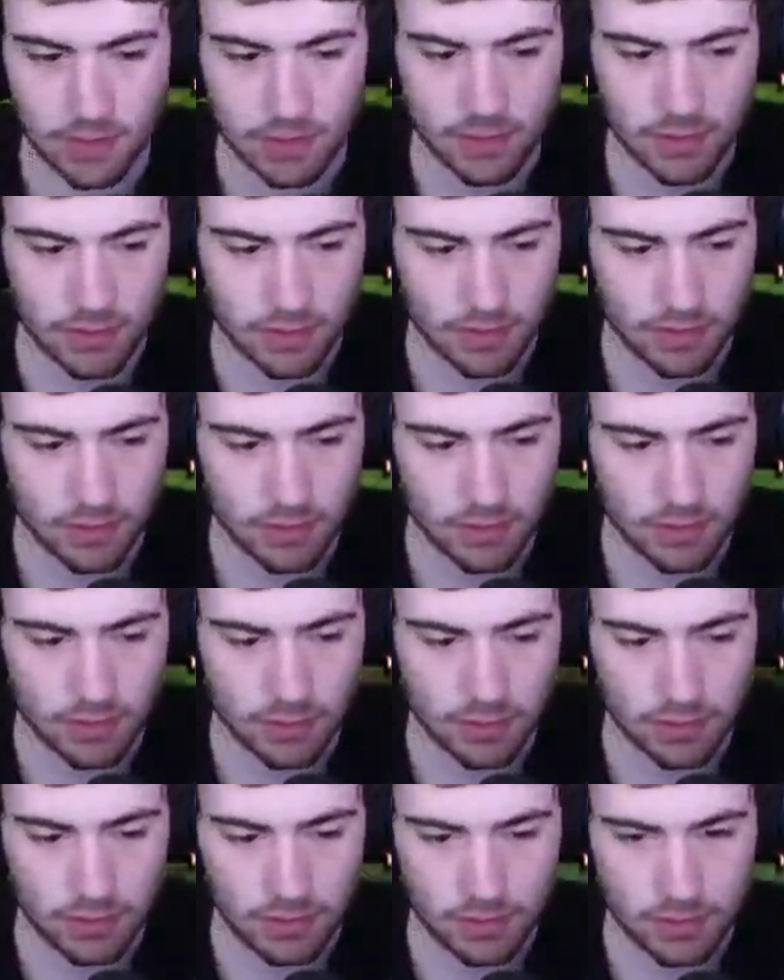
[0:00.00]

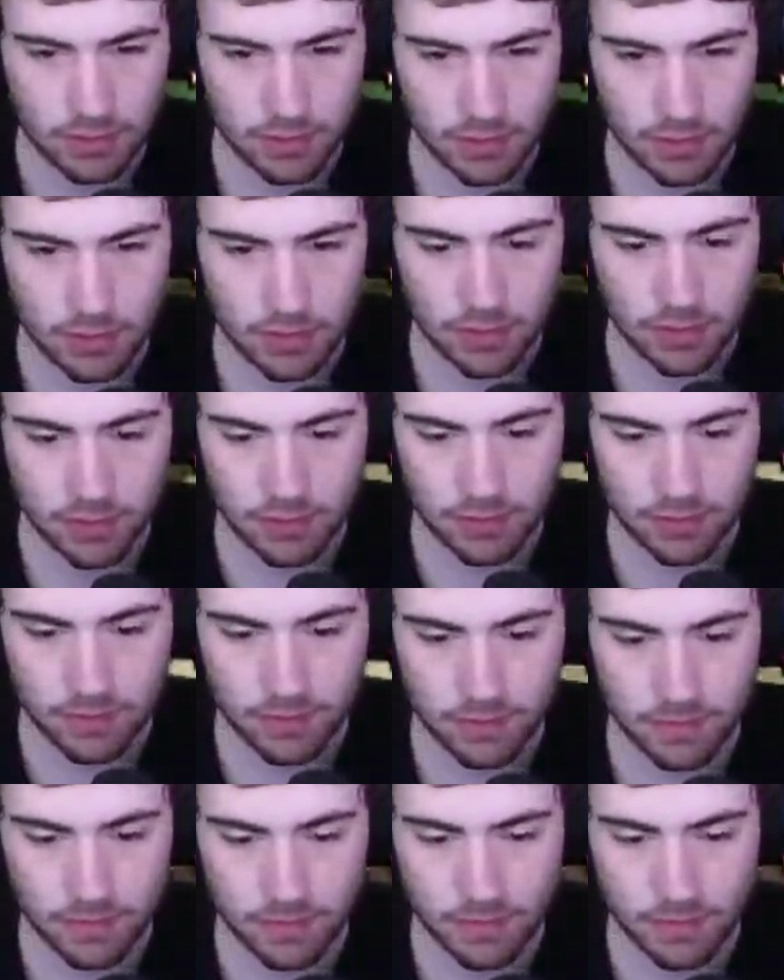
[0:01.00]
Nobody speaks.